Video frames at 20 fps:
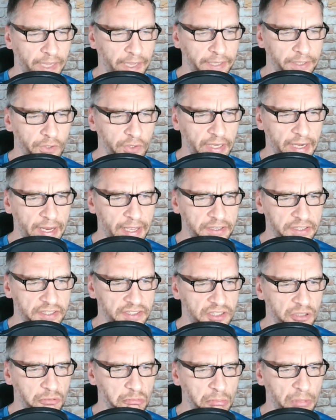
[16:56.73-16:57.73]
You can access
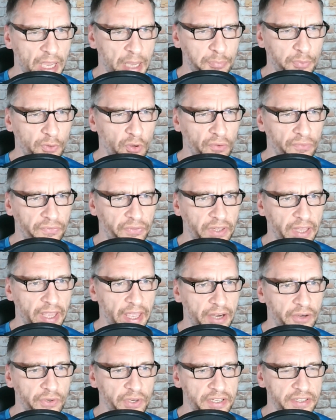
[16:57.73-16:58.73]
the map of the
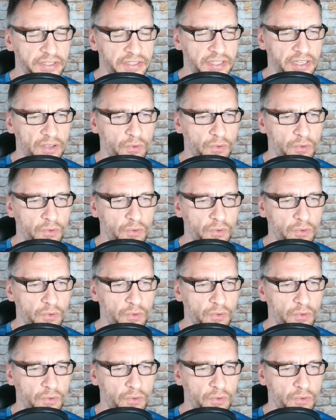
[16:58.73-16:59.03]
areas